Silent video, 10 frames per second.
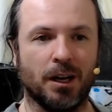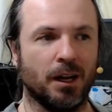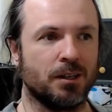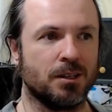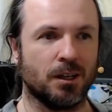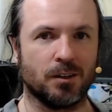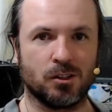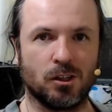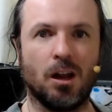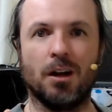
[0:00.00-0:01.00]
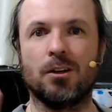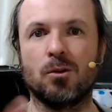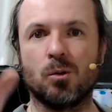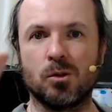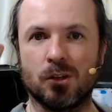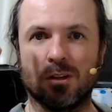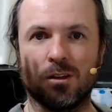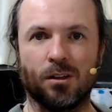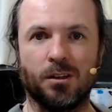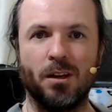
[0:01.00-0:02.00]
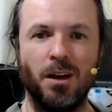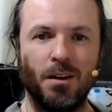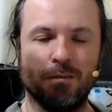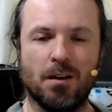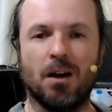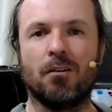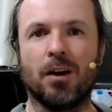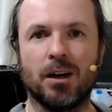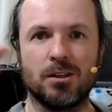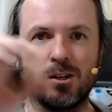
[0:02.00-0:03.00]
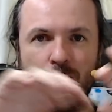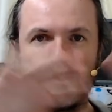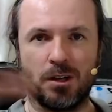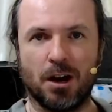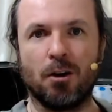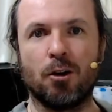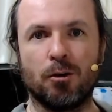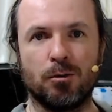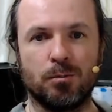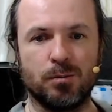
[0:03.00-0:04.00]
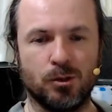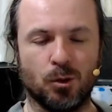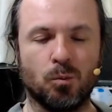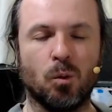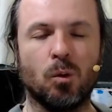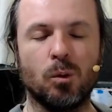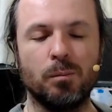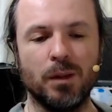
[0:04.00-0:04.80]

It had the sliding doors at the far end, so it was the narrow sort of wall.